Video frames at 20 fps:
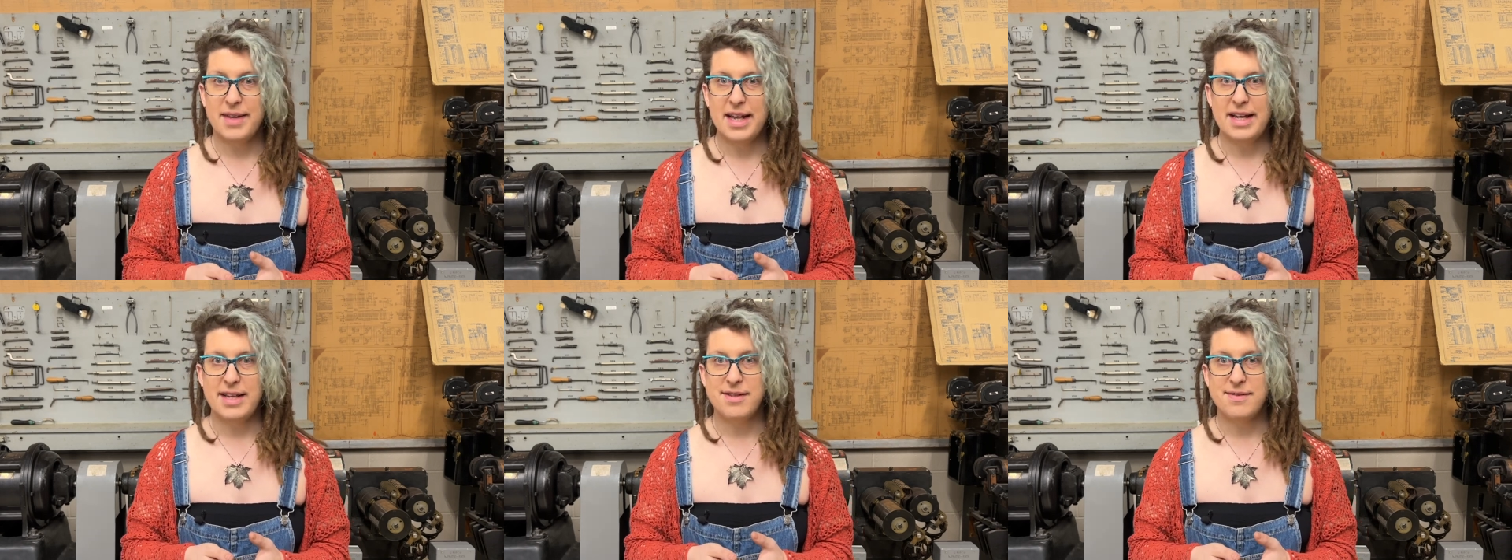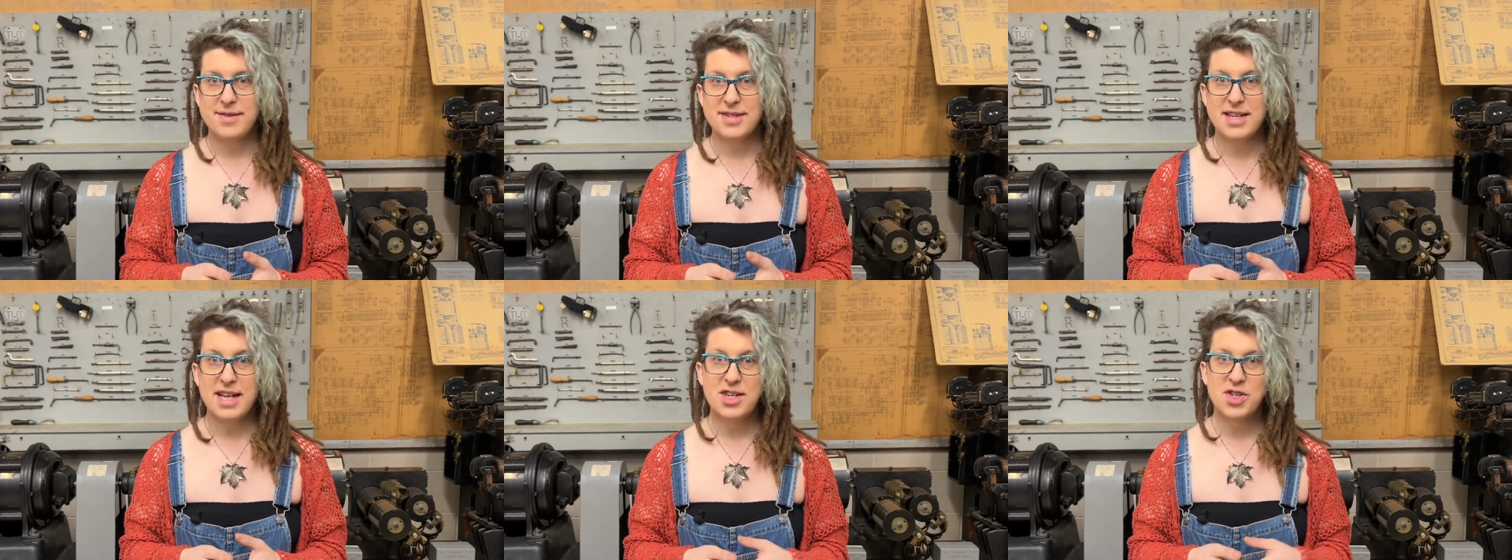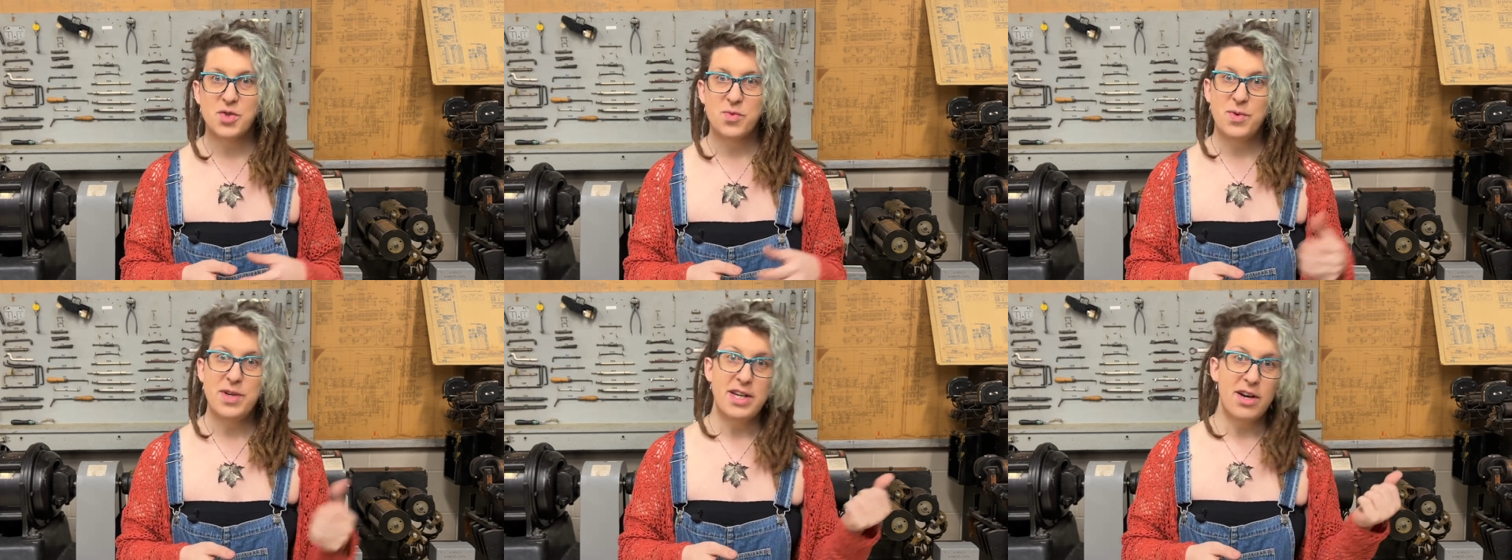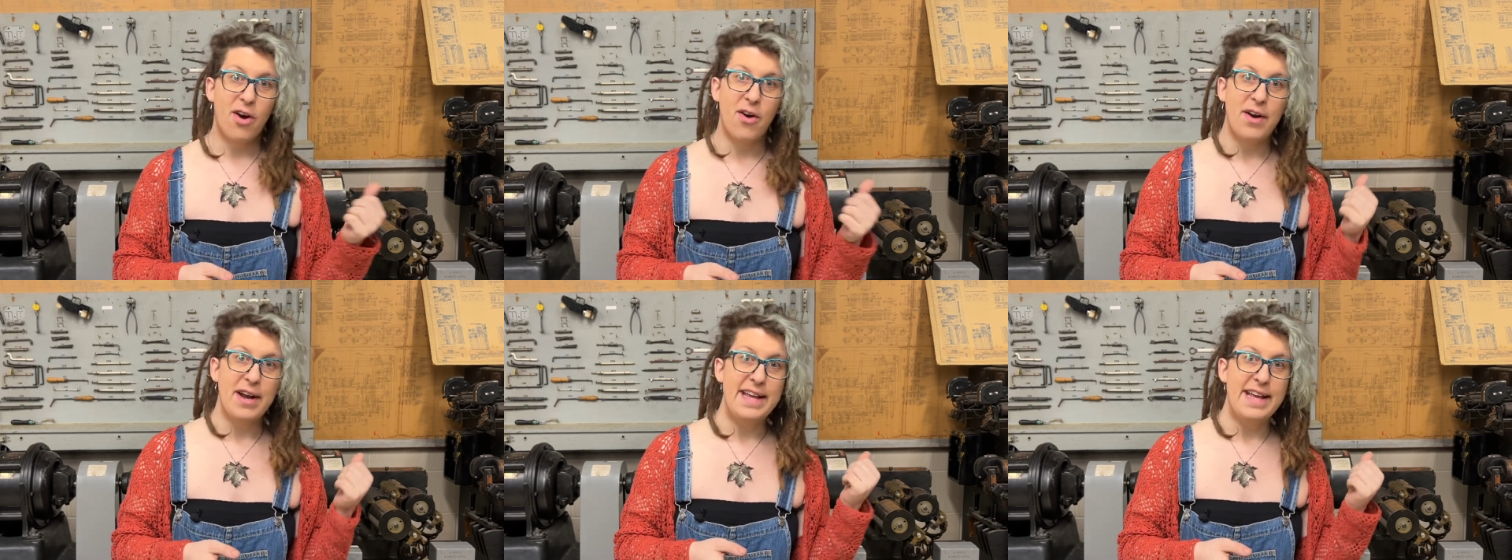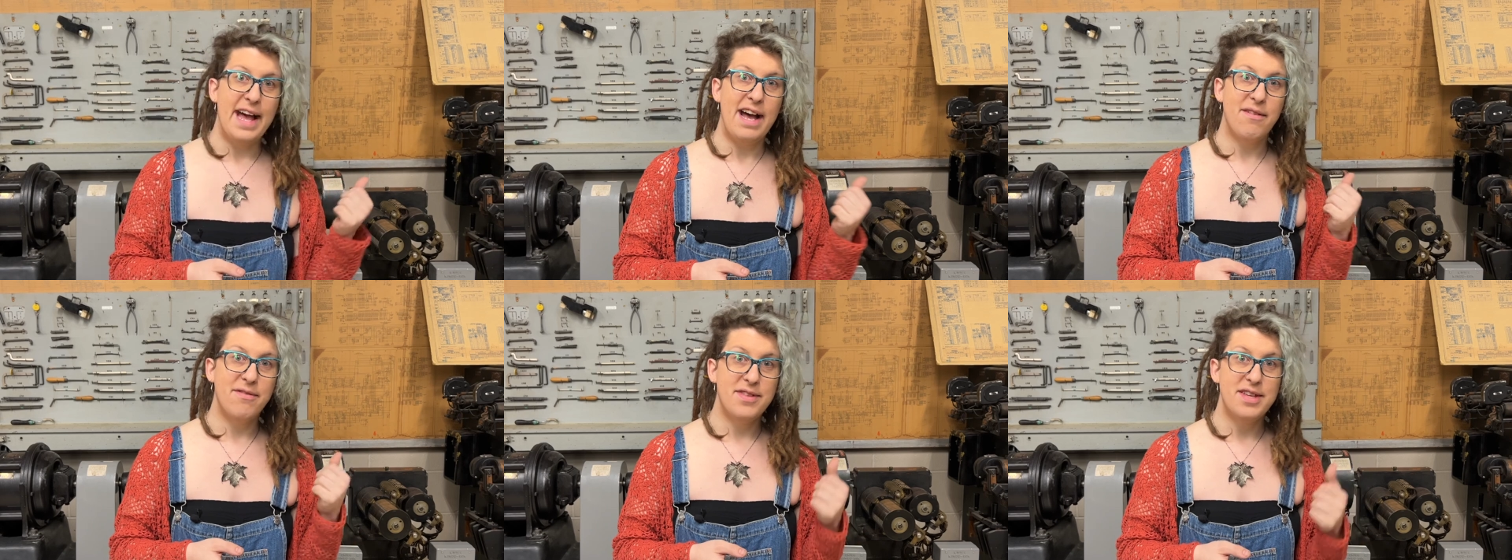And since we already
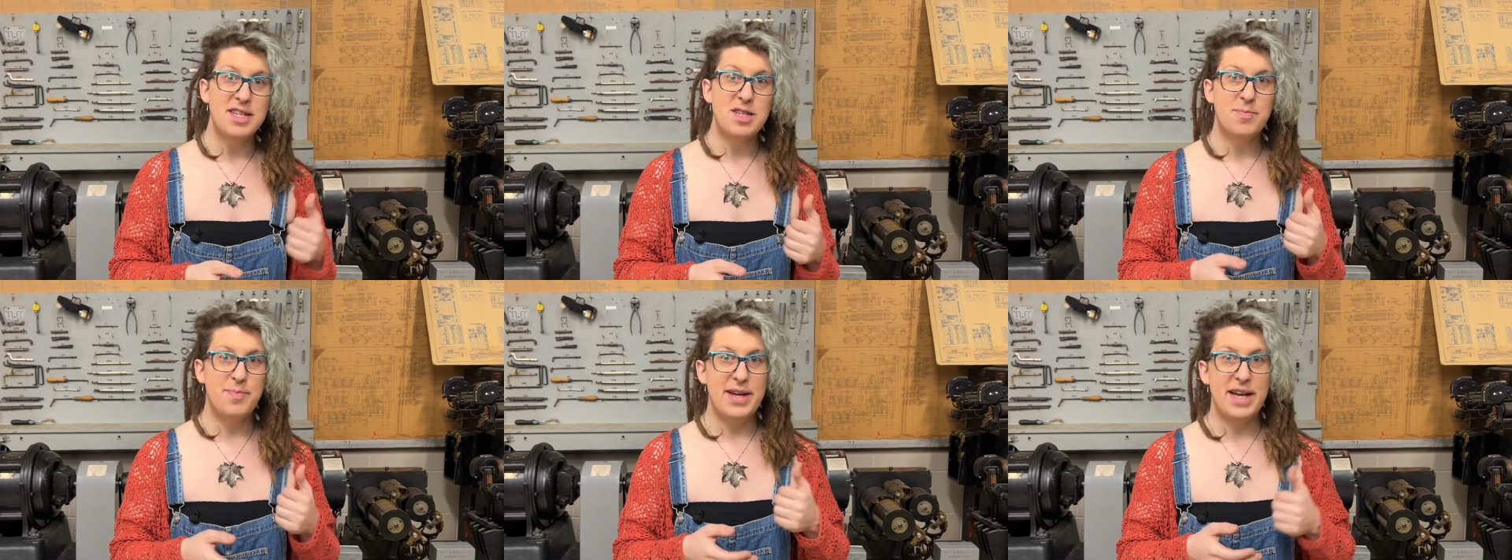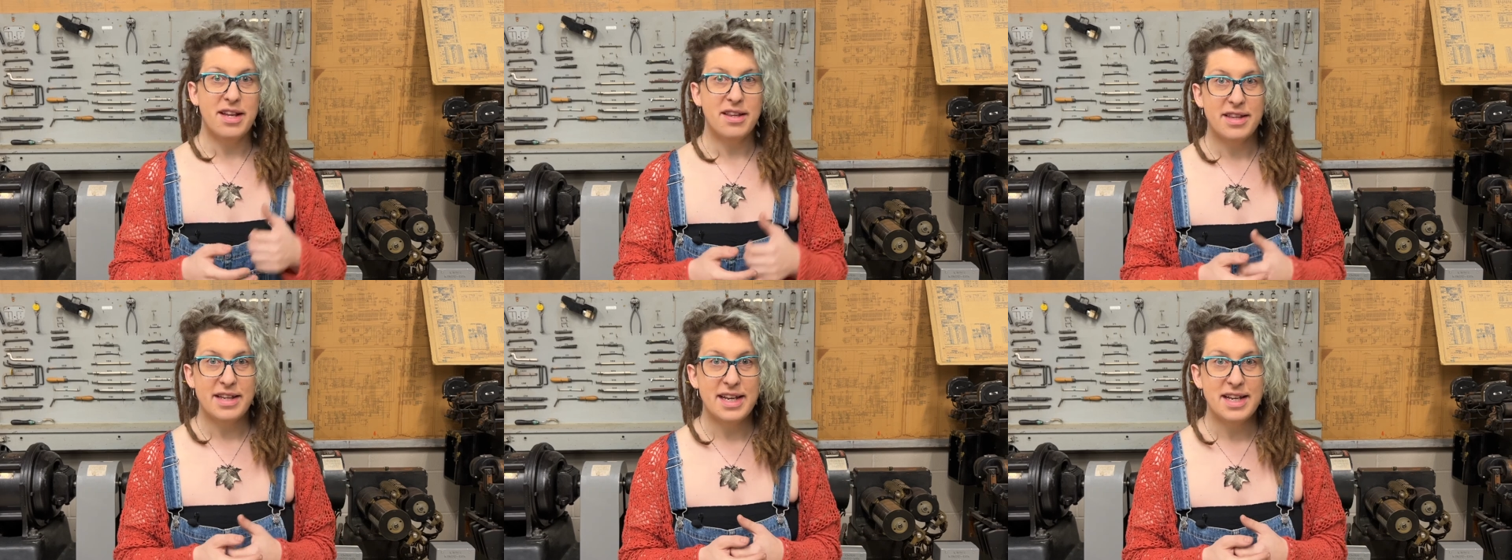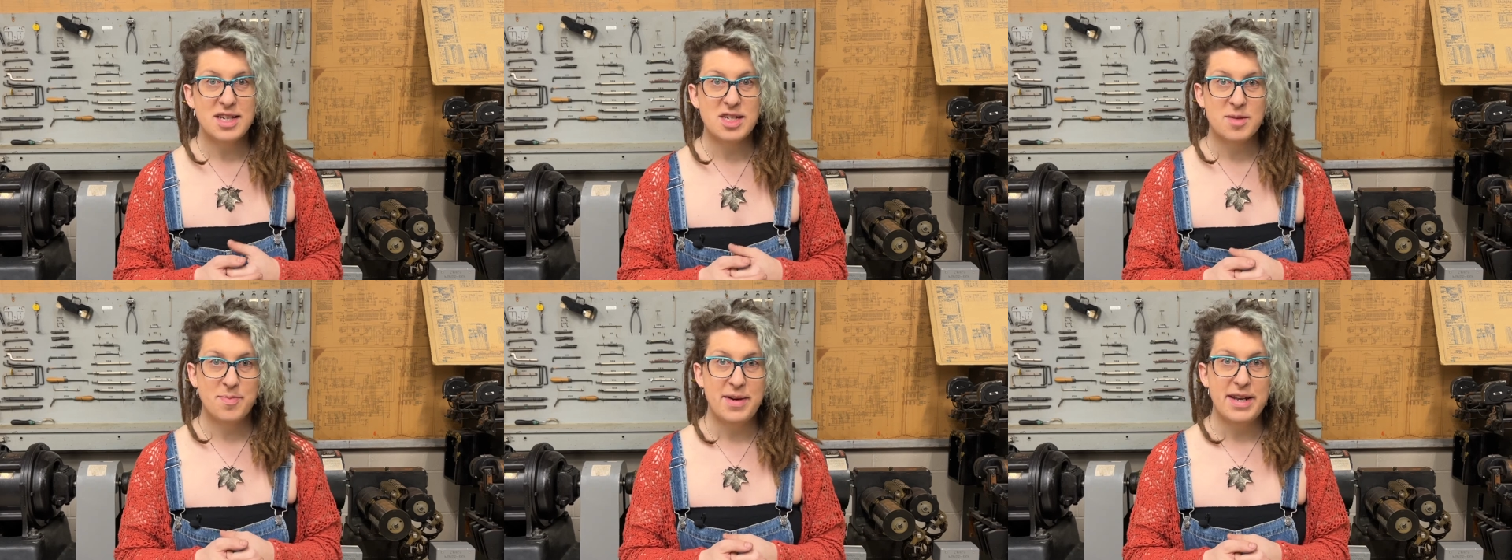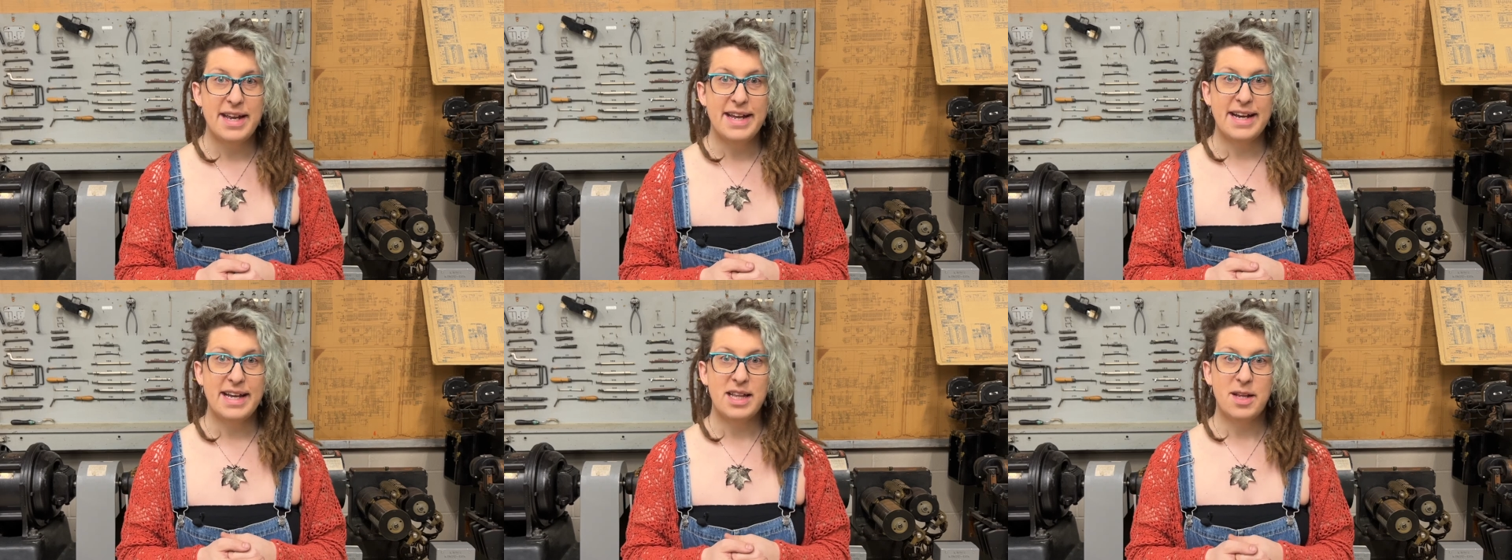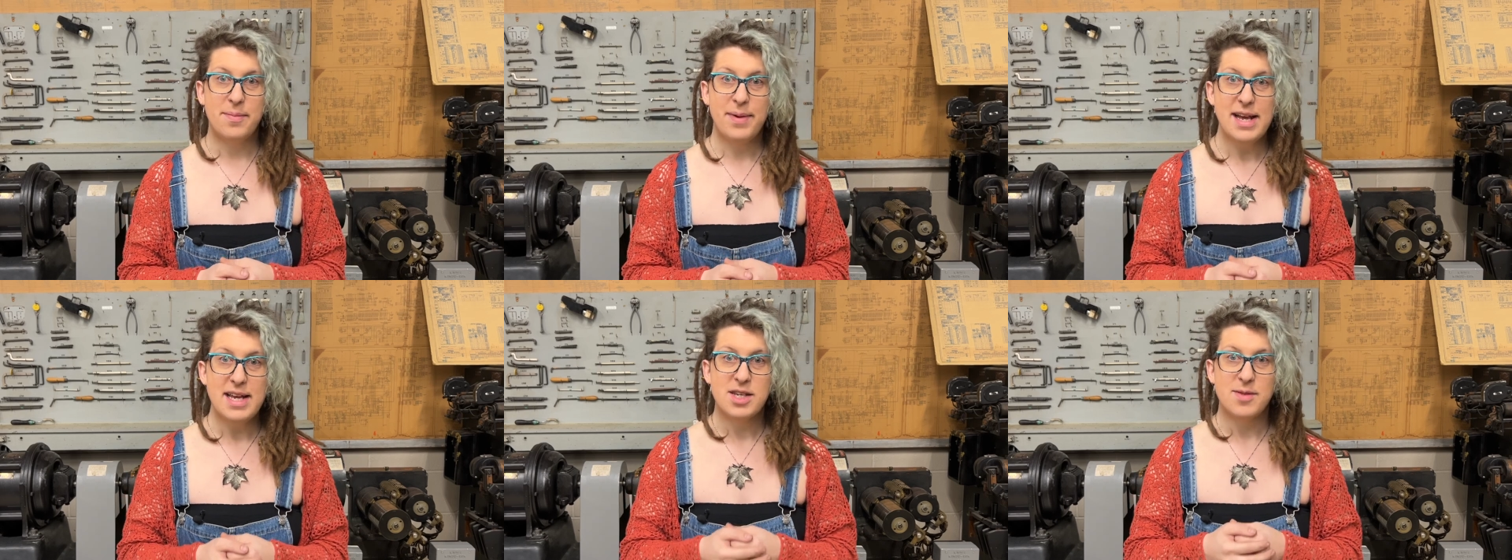have this big thing spinning in
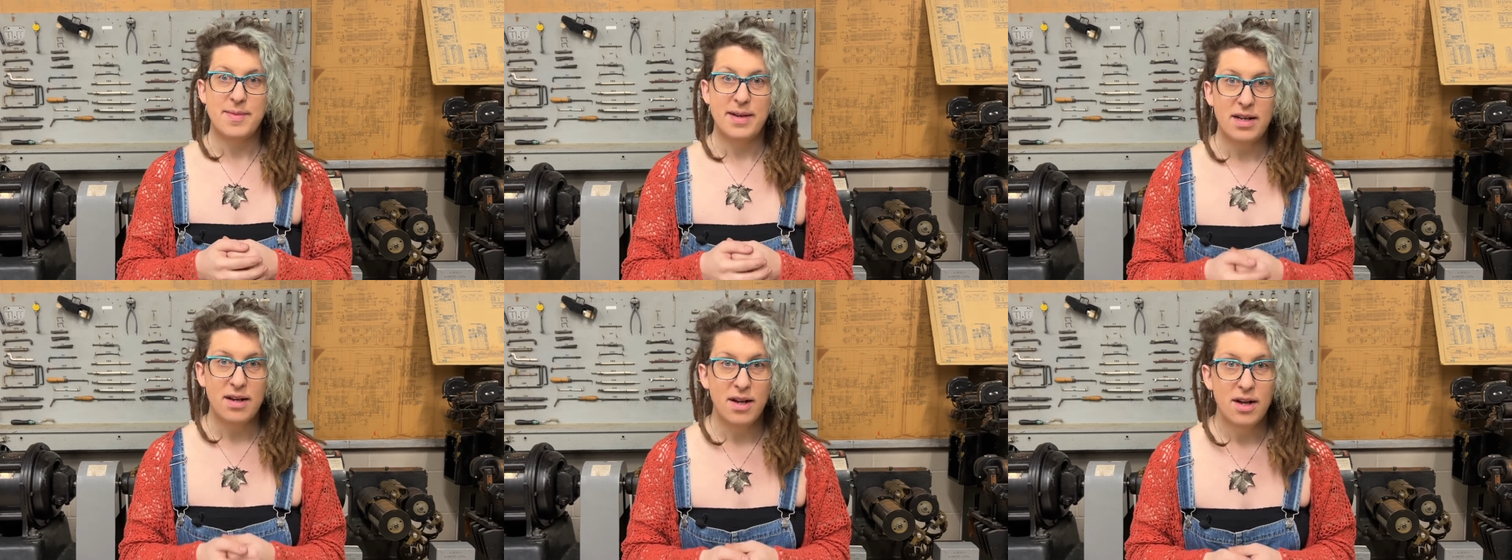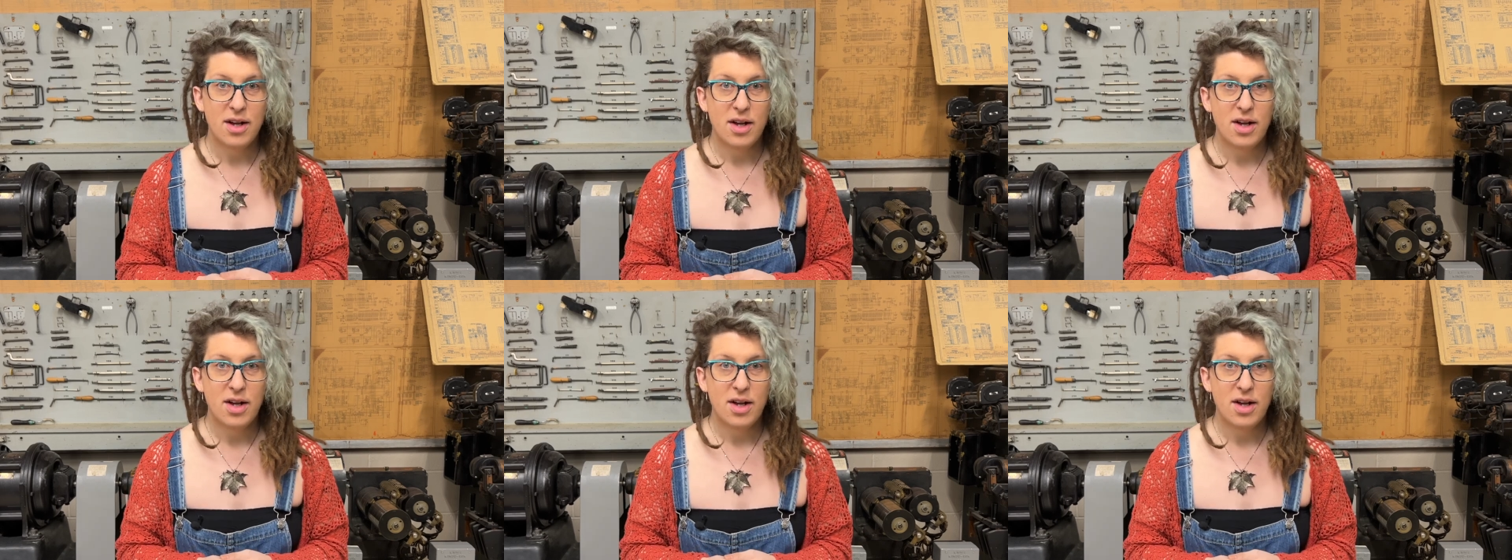the basement,